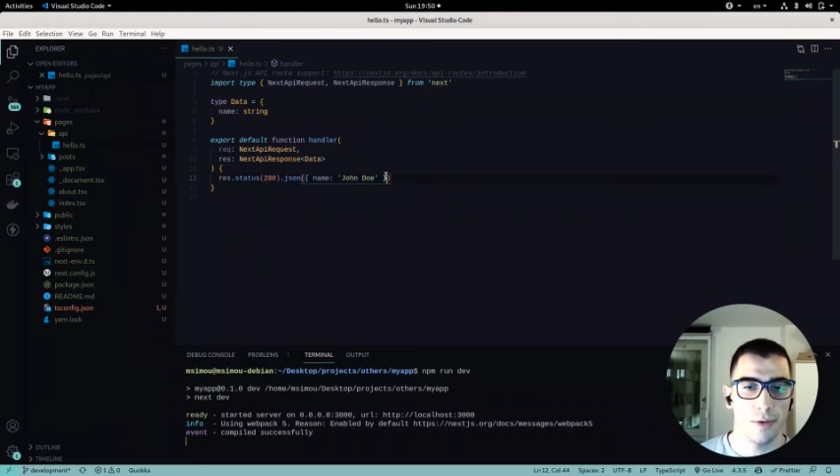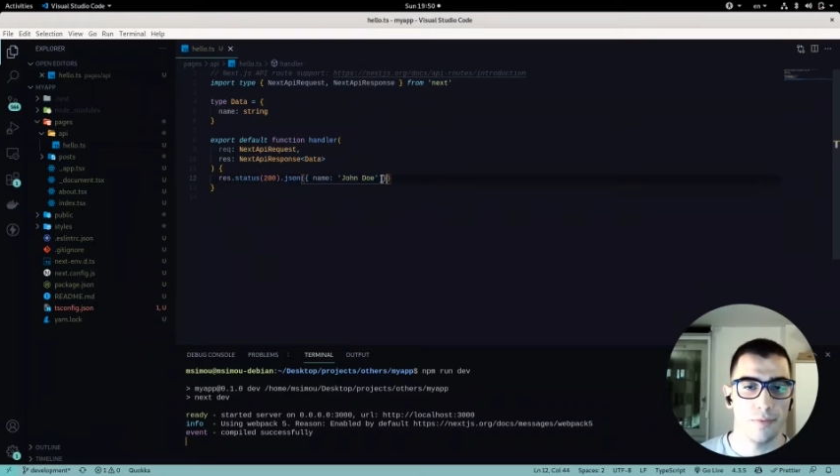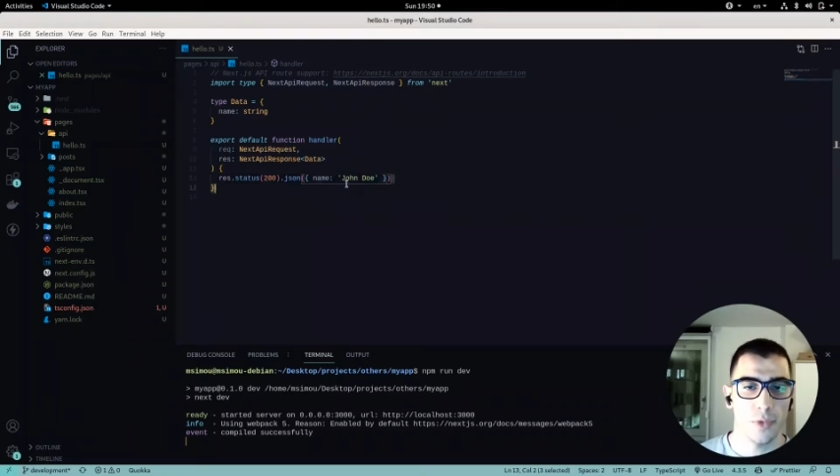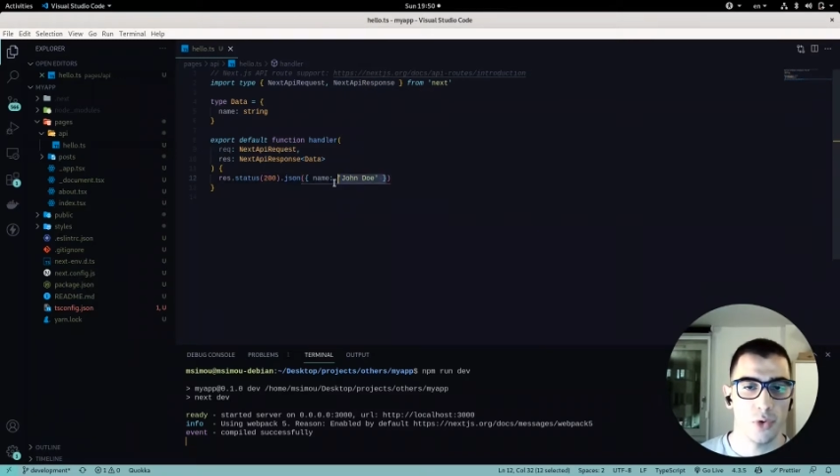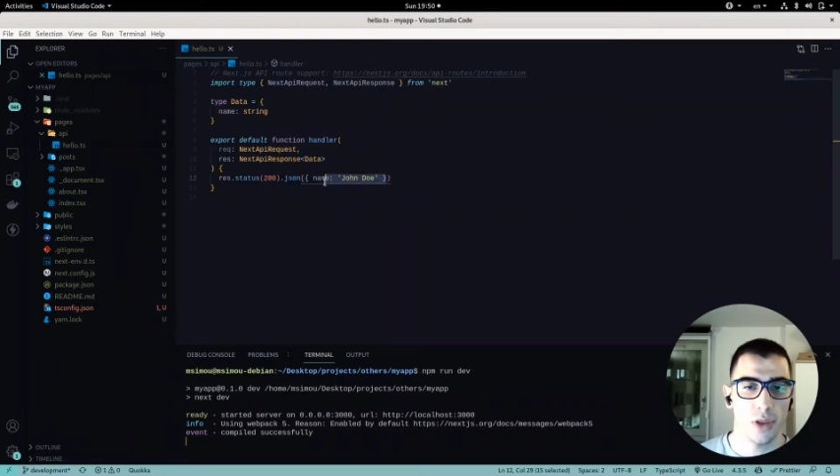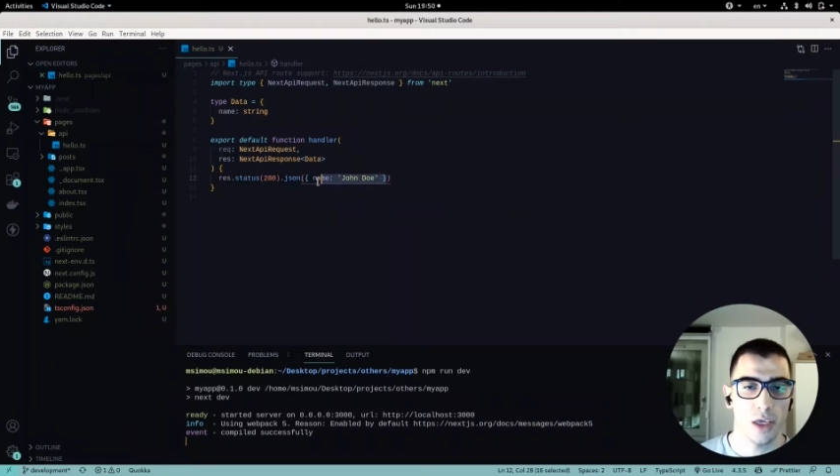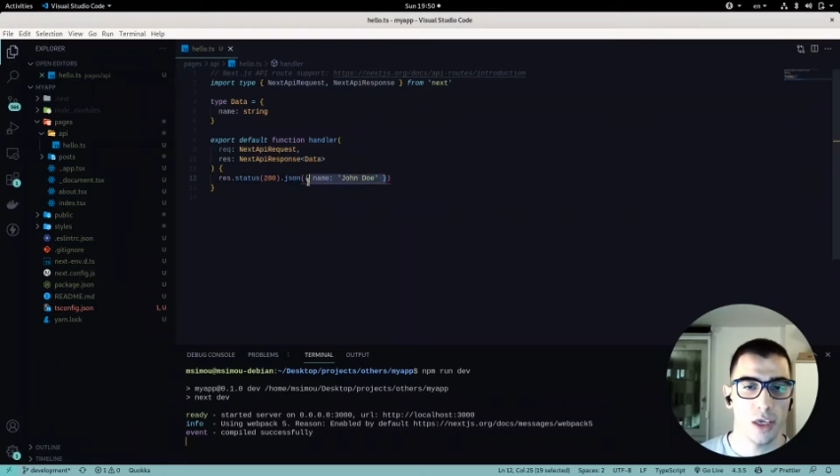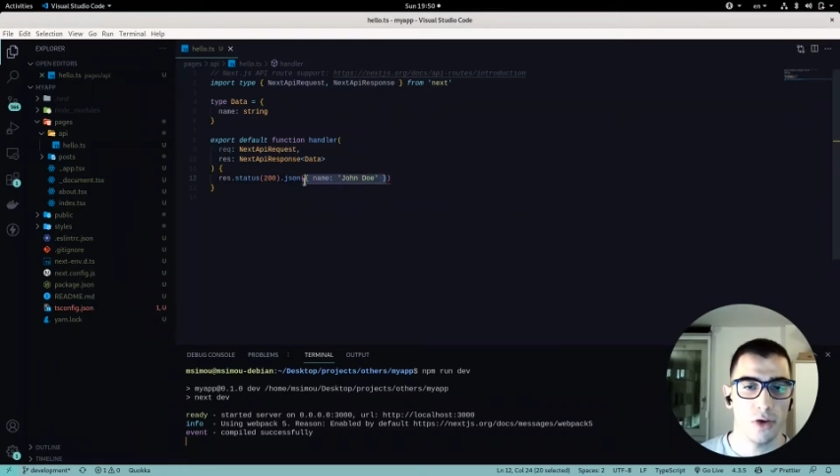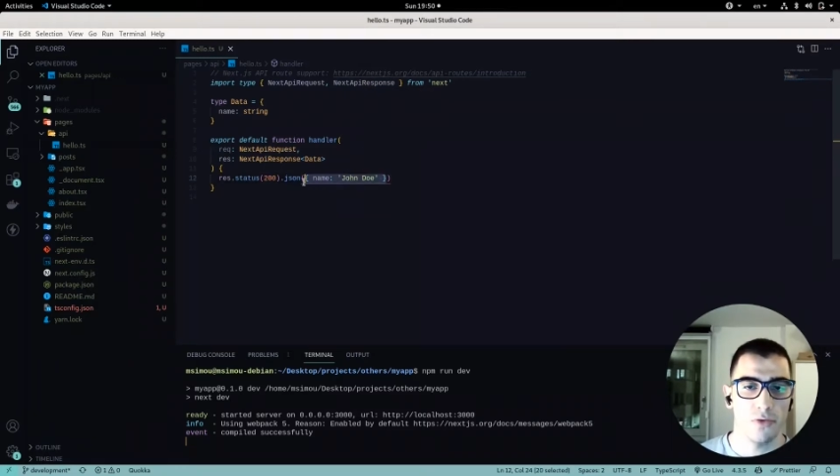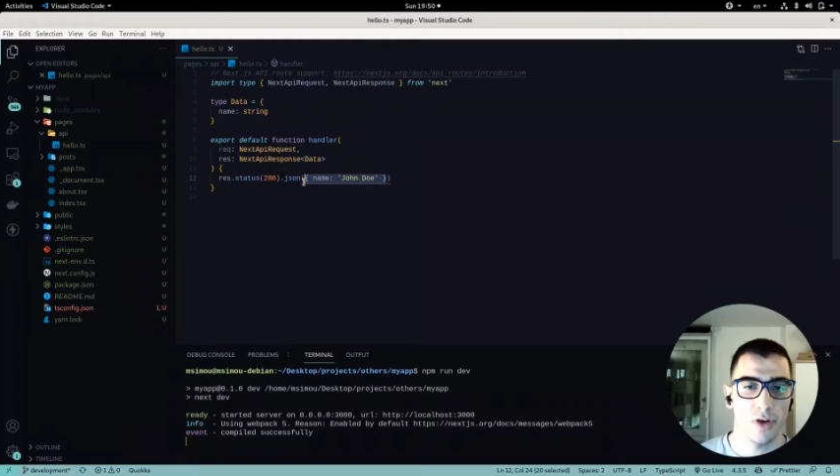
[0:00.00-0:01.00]
with the key
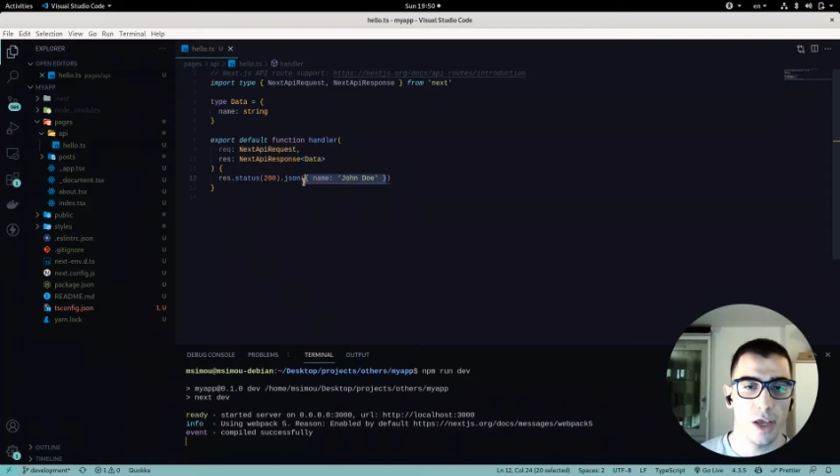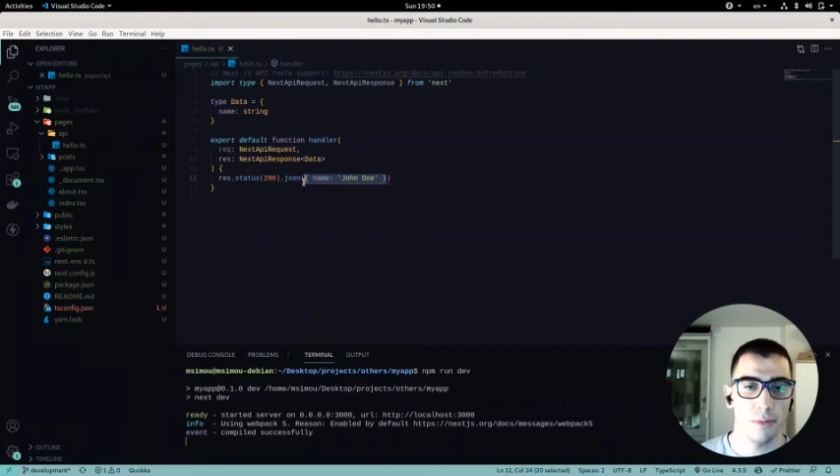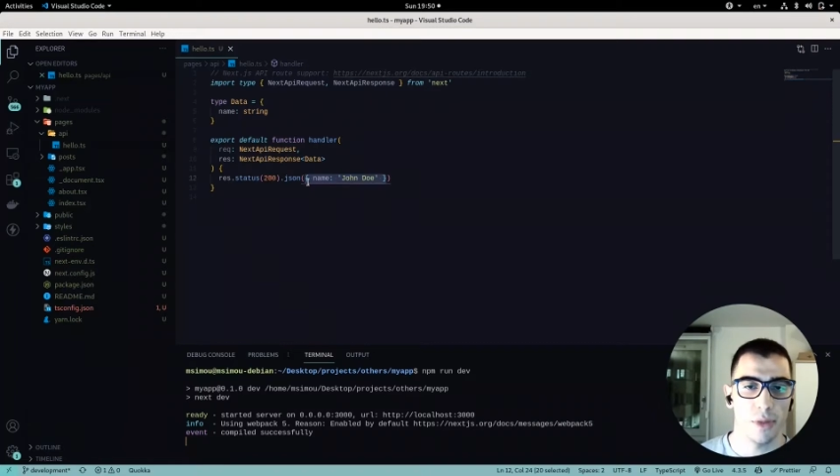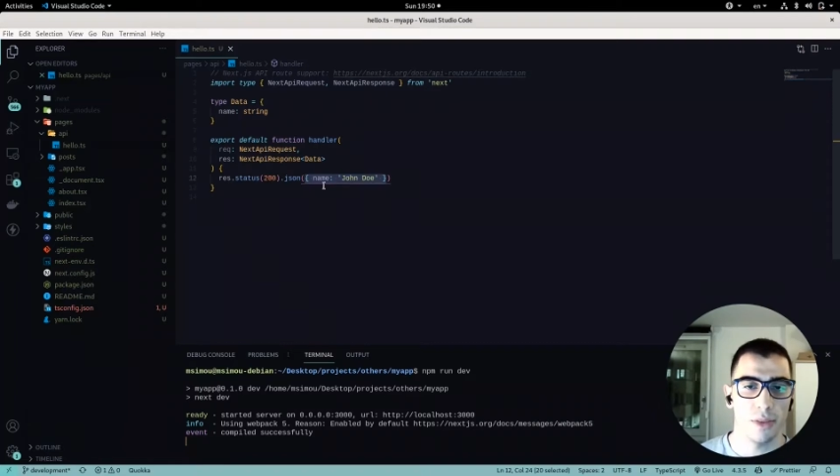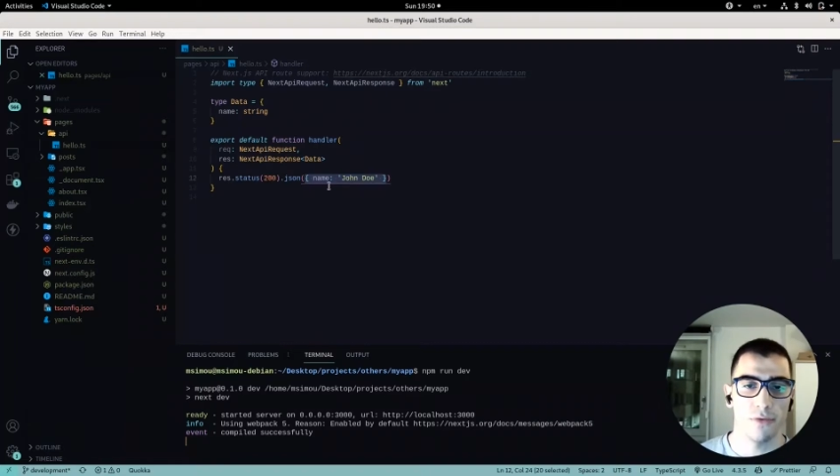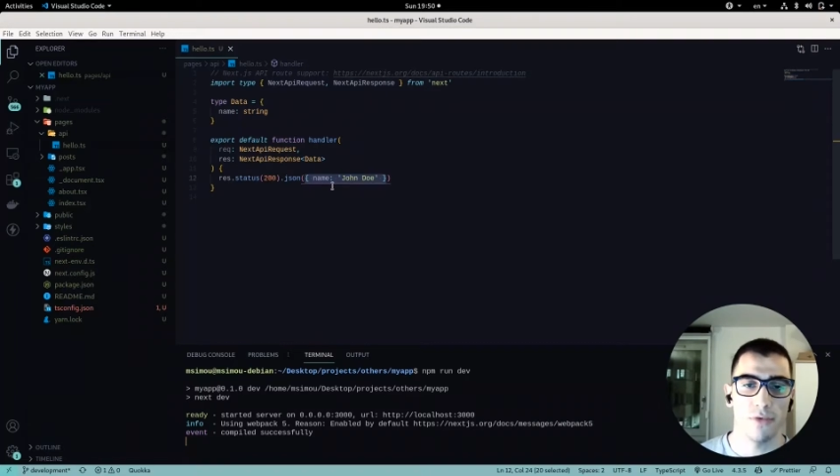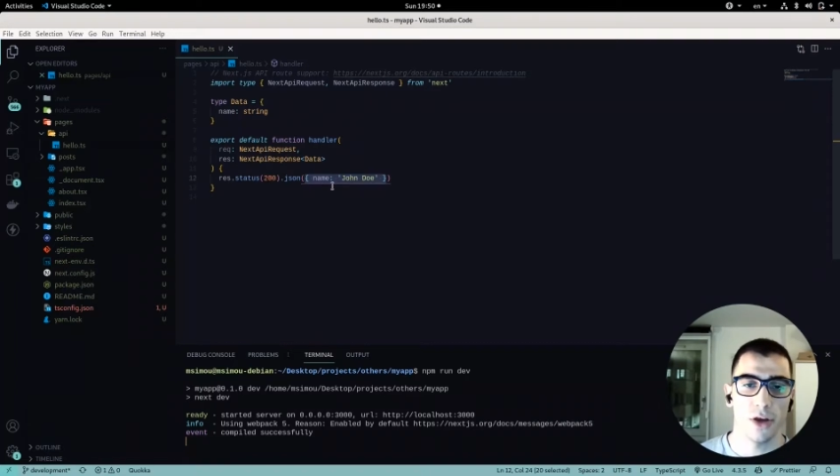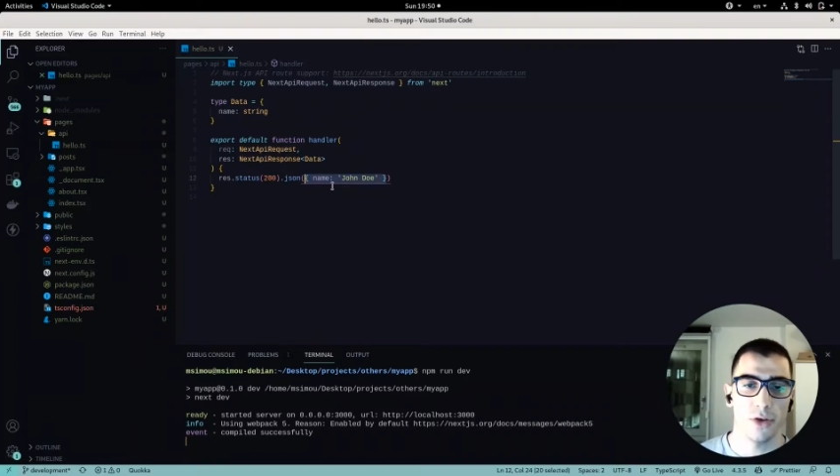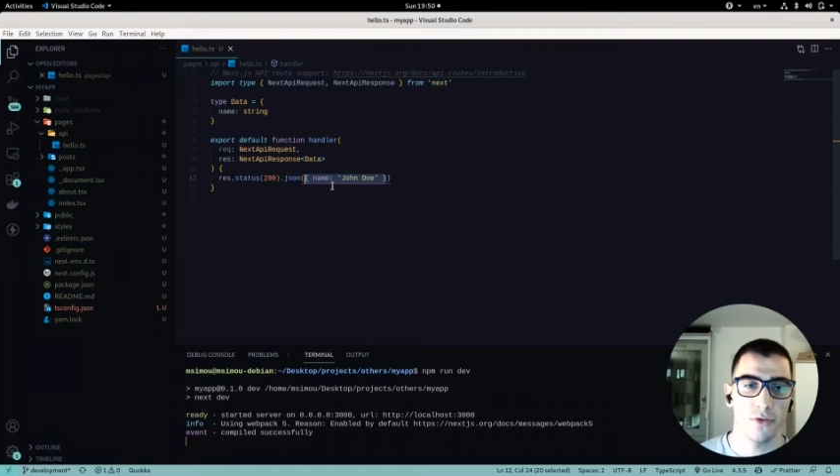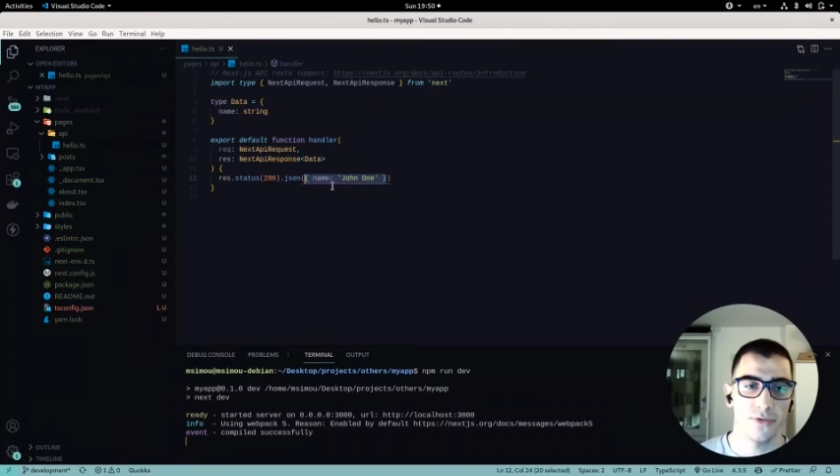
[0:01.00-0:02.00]
of name and the value
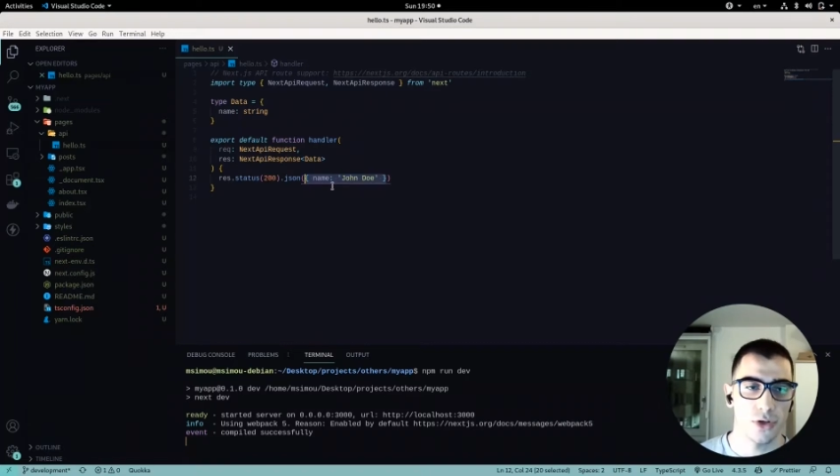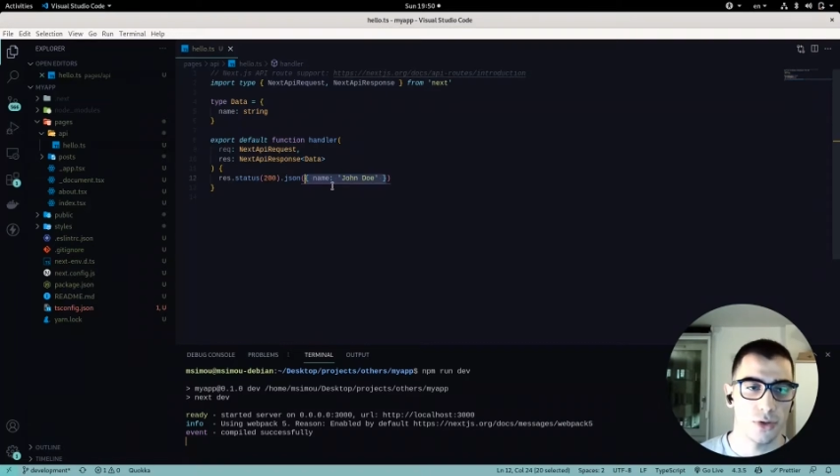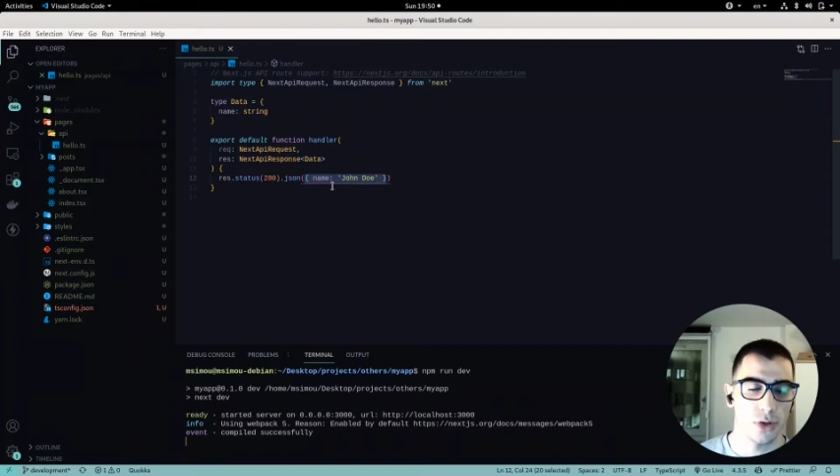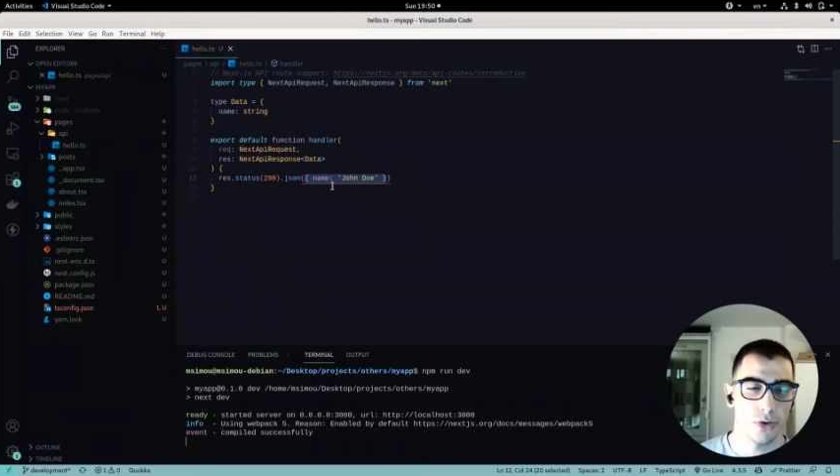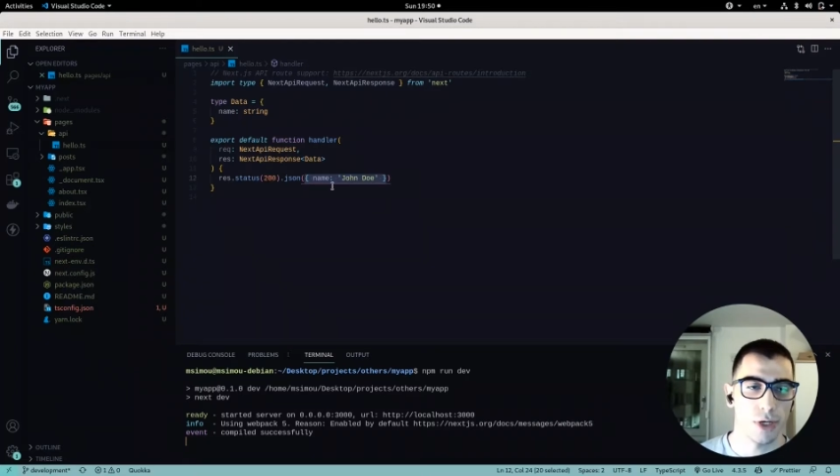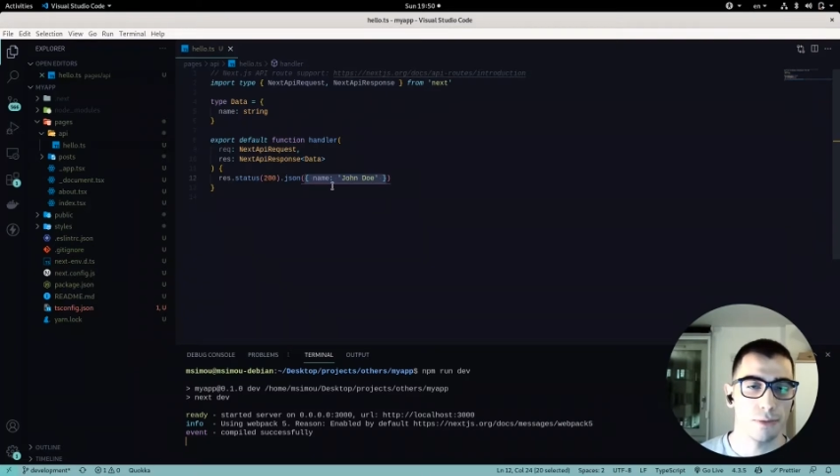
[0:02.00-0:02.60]
of John Doe.